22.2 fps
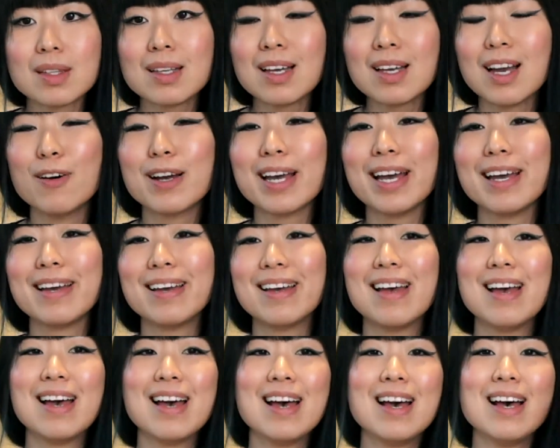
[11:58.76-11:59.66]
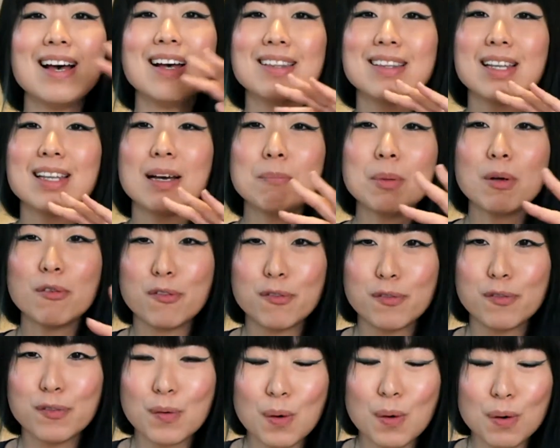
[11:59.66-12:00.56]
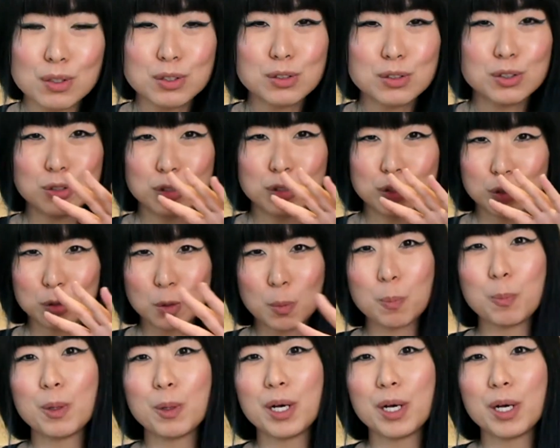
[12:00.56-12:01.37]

Okay, number 4, super